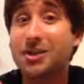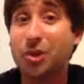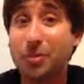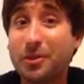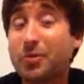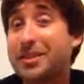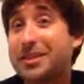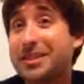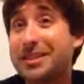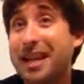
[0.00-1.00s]
German
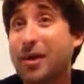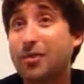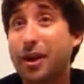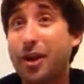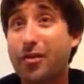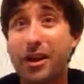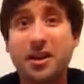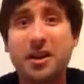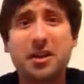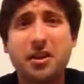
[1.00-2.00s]
Rieslings out there
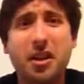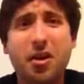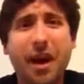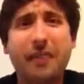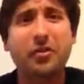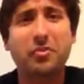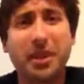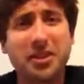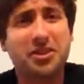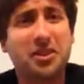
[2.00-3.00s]
that,
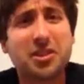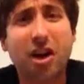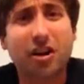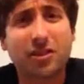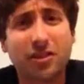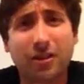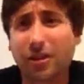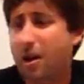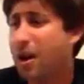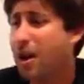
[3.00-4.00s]
everybody's a
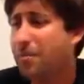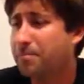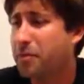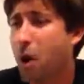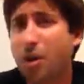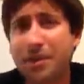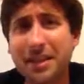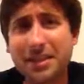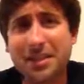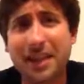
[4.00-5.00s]
doctor on
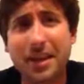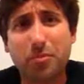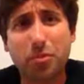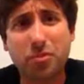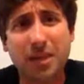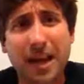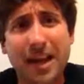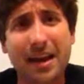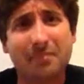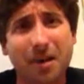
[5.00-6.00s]
these labels,
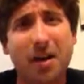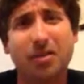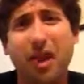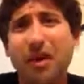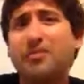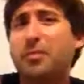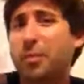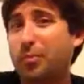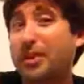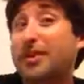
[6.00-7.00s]
and a lot of them
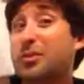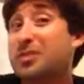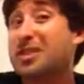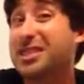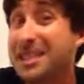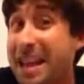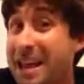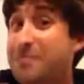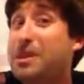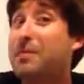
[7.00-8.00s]
are bringing those
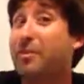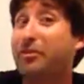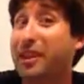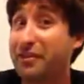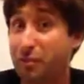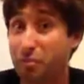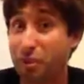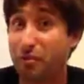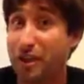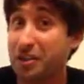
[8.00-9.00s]
same type of flavor
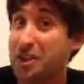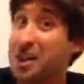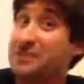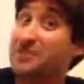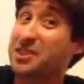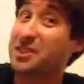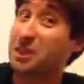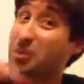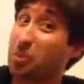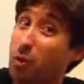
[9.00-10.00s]
profiles.
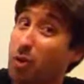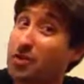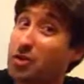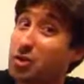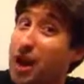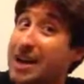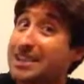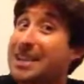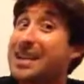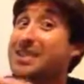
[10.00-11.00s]
Some are more on the dry
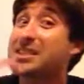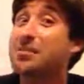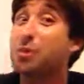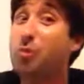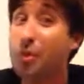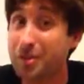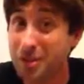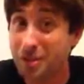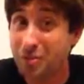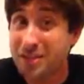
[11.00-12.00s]
side, some are more on
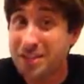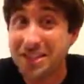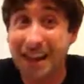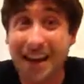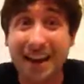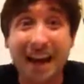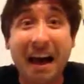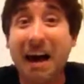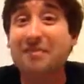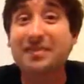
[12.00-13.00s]
the sweet side.
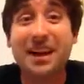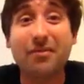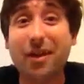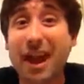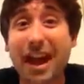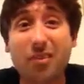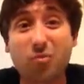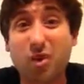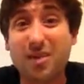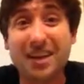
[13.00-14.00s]
I've never
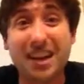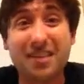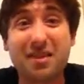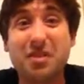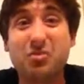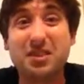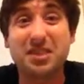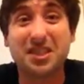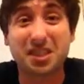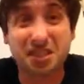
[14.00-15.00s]
had one that I thought
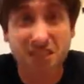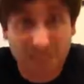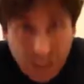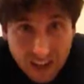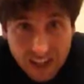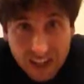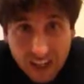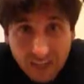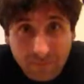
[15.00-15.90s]
was disgusting.